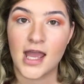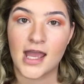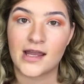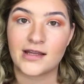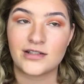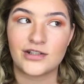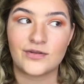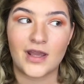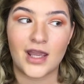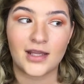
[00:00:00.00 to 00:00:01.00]
and you
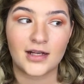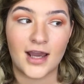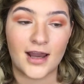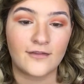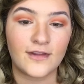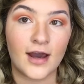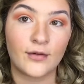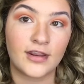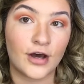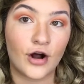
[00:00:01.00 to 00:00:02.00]
can't have
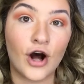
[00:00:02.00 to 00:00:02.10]
that without